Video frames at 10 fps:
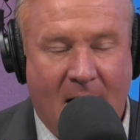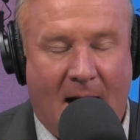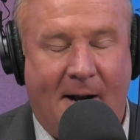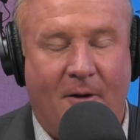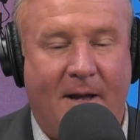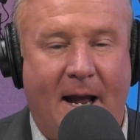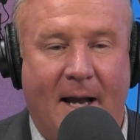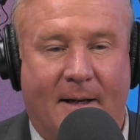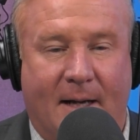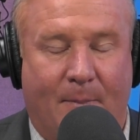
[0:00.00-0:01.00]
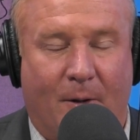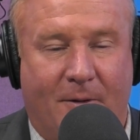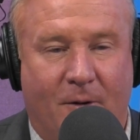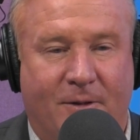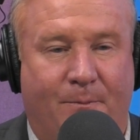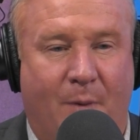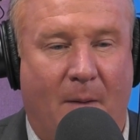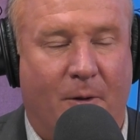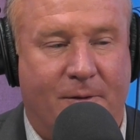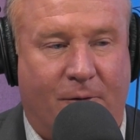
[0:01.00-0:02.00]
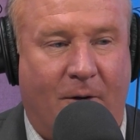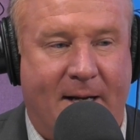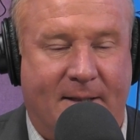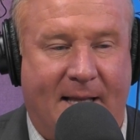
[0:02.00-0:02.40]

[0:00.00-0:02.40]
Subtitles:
I know they had a couple of those bubble screens